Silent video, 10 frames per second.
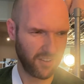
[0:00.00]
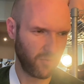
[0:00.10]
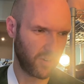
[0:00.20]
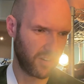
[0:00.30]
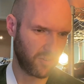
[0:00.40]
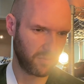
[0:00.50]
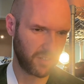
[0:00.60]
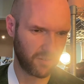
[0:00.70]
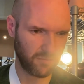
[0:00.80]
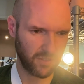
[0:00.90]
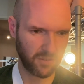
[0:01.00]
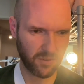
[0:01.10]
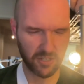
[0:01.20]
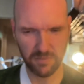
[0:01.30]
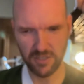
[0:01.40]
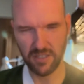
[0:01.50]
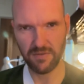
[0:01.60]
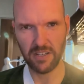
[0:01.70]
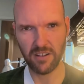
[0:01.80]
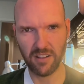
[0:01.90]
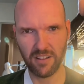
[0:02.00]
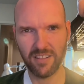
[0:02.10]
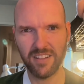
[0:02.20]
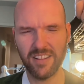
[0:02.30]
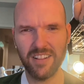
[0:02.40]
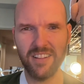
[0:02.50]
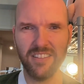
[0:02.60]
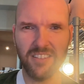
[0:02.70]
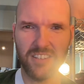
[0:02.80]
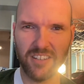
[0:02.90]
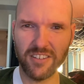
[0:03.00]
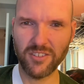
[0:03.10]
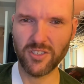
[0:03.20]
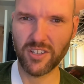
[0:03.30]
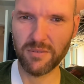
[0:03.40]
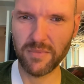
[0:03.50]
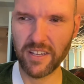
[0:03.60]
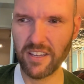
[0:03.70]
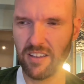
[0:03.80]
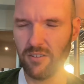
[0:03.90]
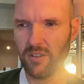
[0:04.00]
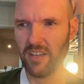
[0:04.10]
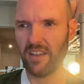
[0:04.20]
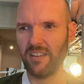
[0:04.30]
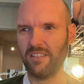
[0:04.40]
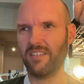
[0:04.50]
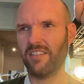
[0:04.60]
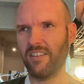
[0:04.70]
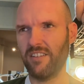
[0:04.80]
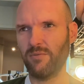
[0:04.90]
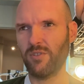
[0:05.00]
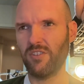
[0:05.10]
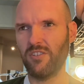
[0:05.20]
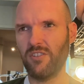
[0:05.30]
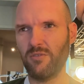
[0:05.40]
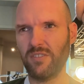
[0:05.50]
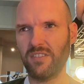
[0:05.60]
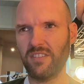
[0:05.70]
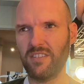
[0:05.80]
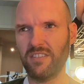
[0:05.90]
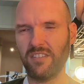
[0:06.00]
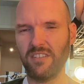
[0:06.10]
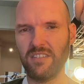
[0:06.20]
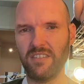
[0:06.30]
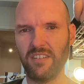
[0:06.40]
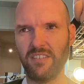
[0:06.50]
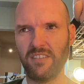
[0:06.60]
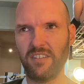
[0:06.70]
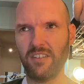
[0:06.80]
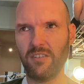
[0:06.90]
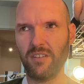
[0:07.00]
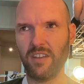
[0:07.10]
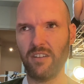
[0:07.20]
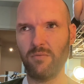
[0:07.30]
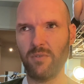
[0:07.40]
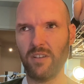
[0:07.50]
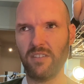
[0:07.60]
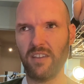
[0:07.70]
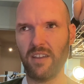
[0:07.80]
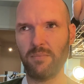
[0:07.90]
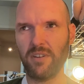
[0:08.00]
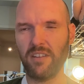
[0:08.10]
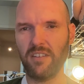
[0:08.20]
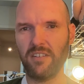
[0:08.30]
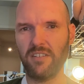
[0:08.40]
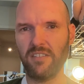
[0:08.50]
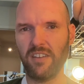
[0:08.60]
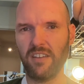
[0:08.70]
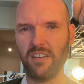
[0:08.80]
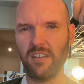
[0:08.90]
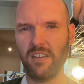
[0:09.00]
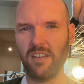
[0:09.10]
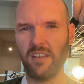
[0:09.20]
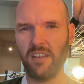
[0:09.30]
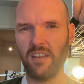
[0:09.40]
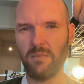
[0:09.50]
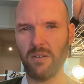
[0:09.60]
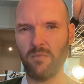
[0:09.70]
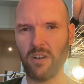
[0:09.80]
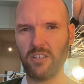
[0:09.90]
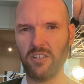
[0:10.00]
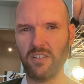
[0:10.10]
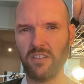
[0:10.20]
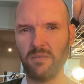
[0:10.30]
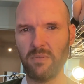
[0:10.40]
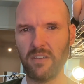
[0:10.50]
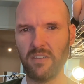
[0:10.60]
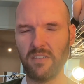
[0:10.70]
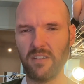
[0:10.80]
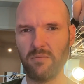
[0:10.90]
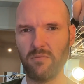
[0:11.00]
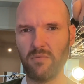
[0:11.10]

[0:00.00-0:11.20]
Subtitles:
where I normally don't really watch much TV at all, so I'm like, okay, just noticing these little details, like, okay, what's happening here? Like, am I watching this because I'm